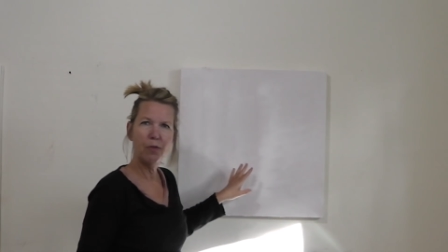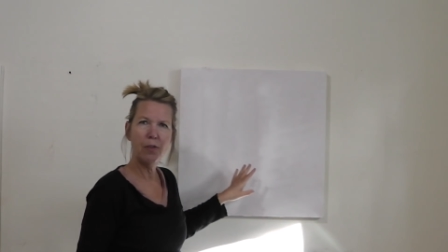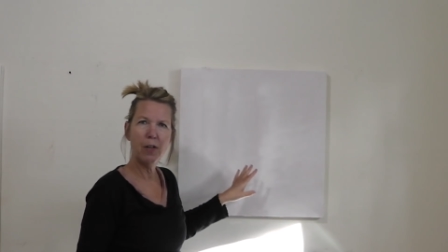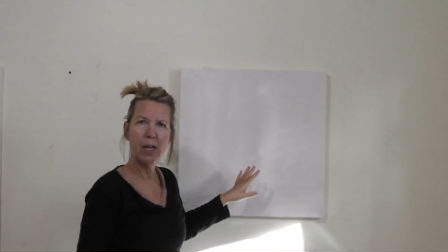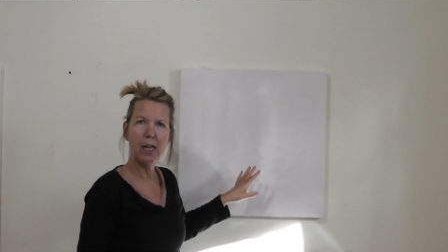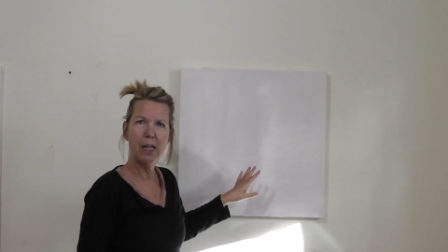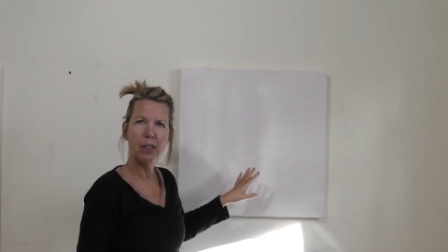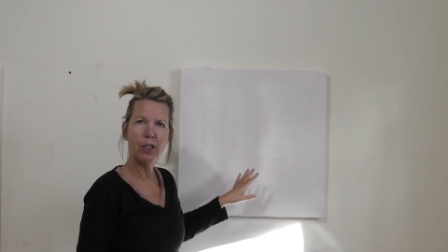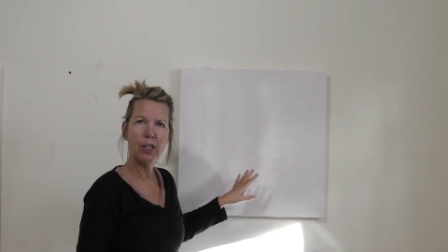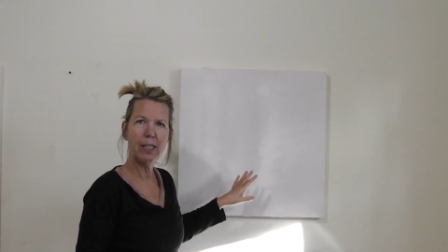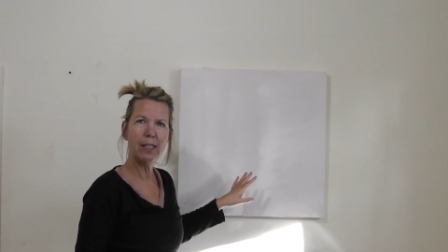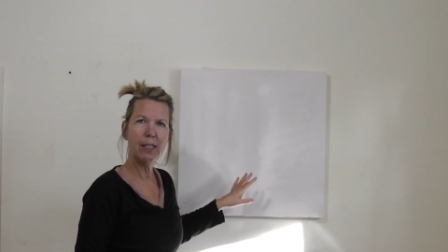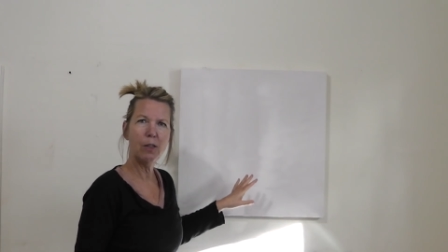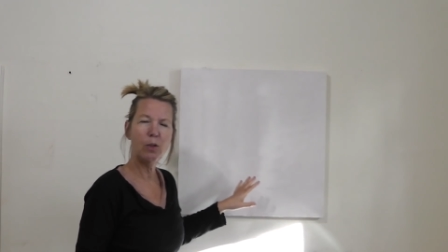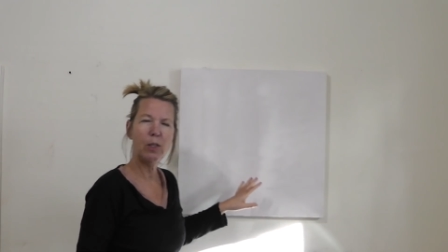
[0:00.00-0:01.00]
of
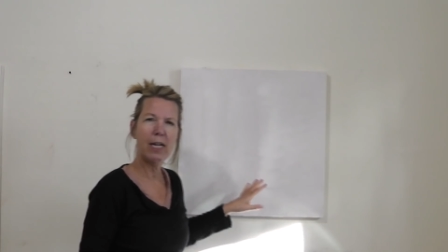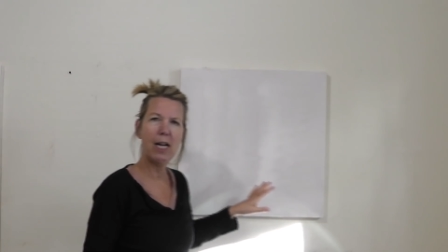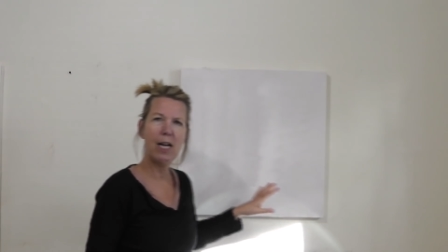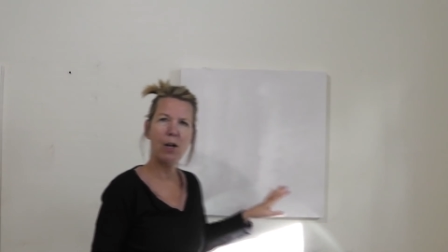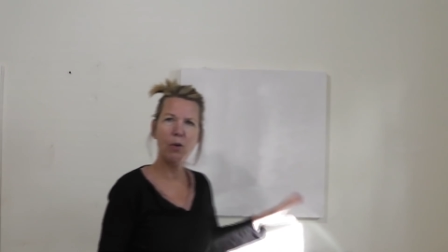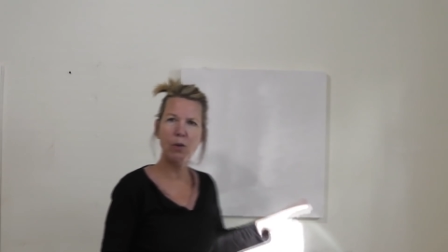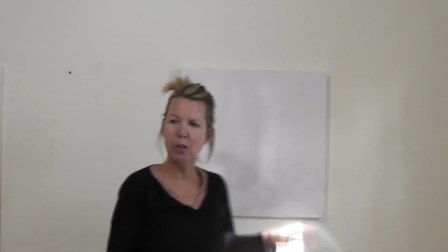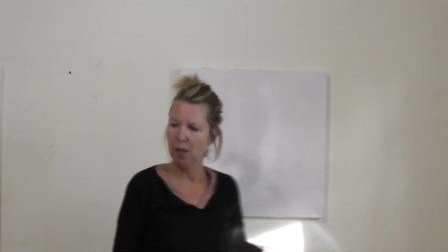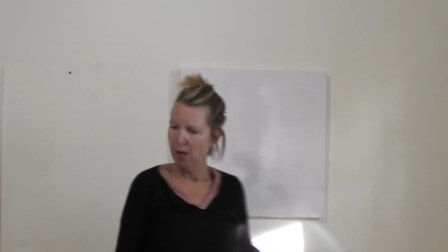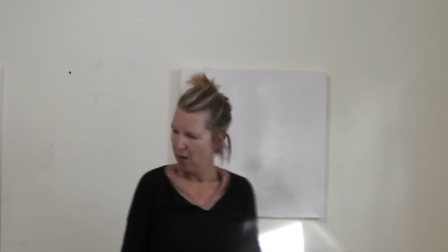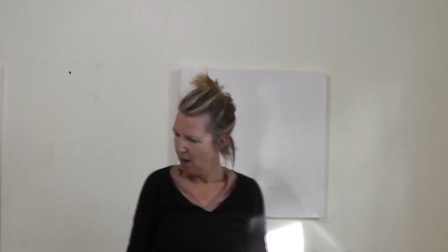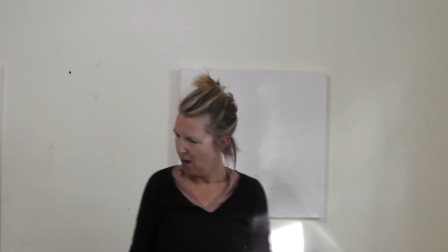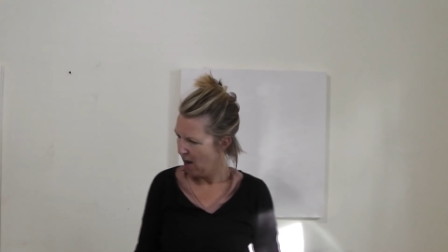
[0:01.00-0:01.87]
gesso down.